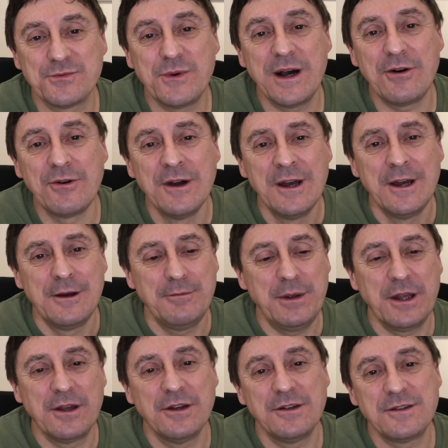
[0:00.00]
well,
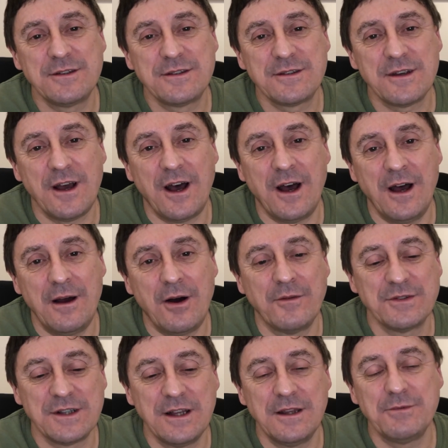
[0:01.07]
because
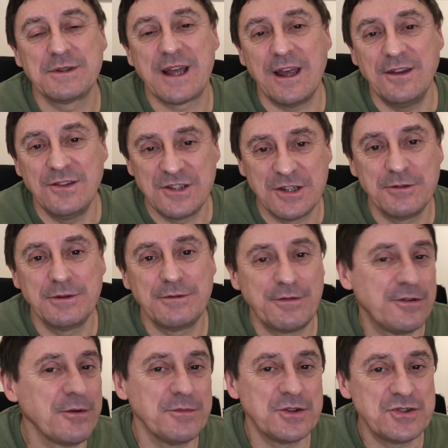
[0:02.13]
obviously there was getting to and
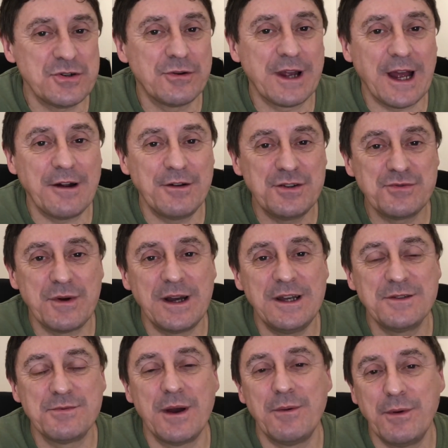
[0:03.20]
from the dual
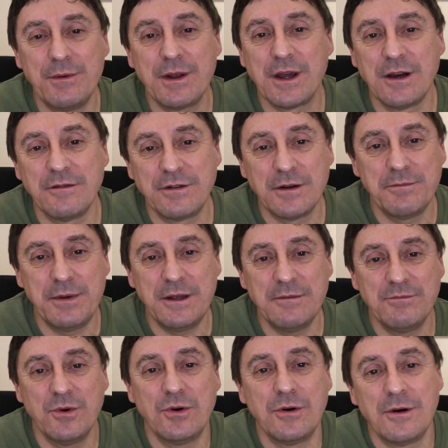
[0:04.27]
carriageways where we recover a
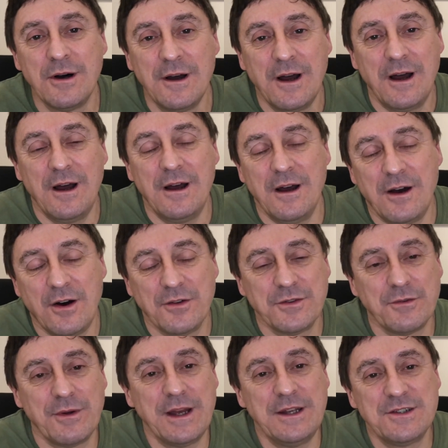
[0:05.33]
bit more on the
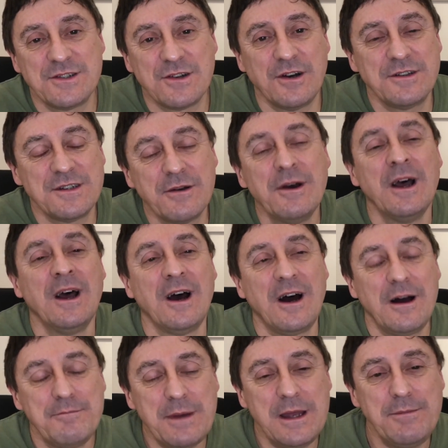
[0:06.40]
range side. So
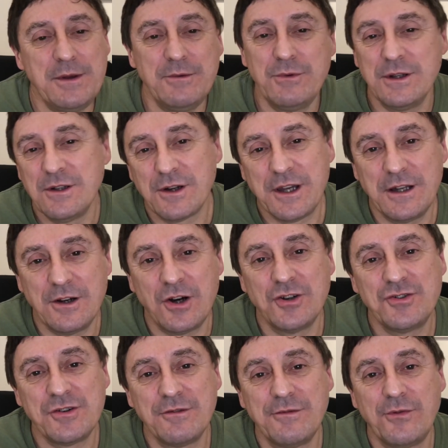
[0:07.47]
maybe we're looking at
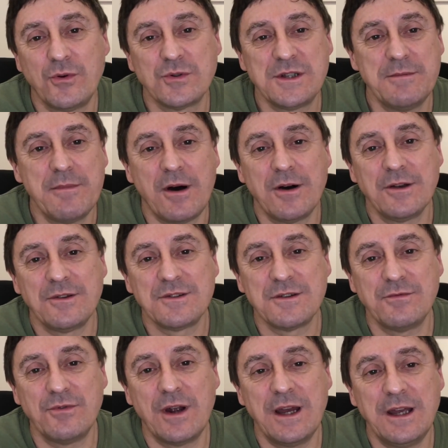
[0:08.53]
140 miles
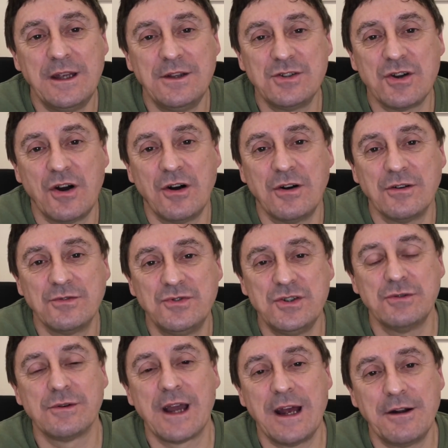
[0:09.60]
of range on
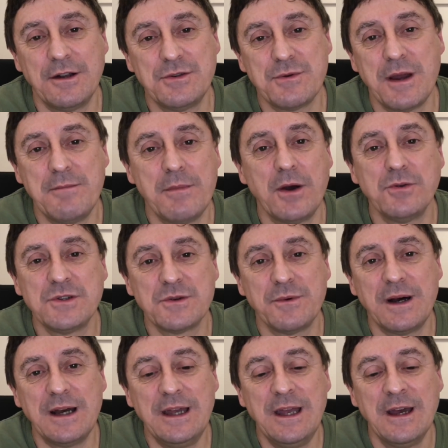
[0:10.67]
dual carriageway
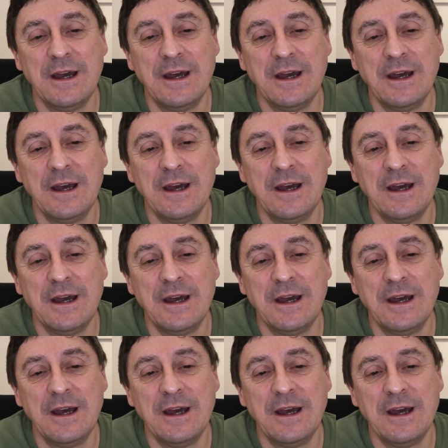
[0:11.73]
motorway,